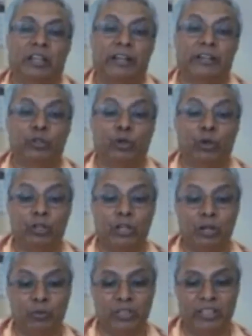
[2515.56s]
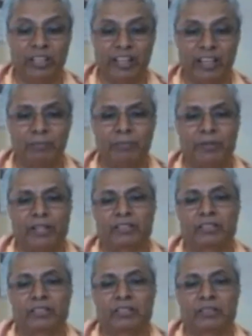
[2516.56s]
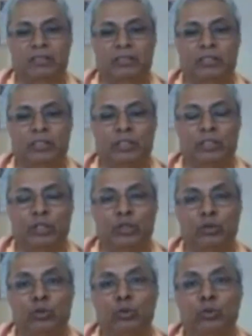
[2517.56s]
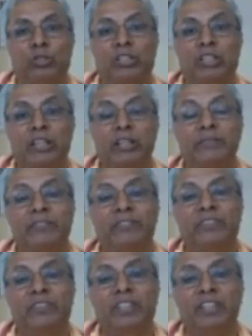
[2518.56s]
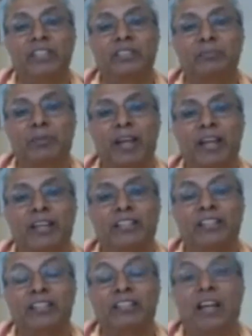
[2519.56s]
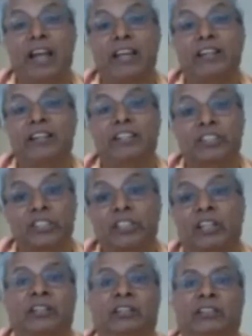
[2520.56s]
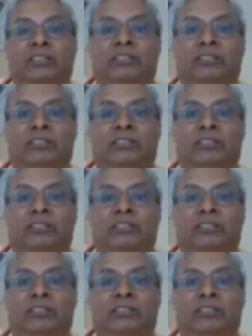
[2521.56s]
And yoga will help us to give this mind a direction,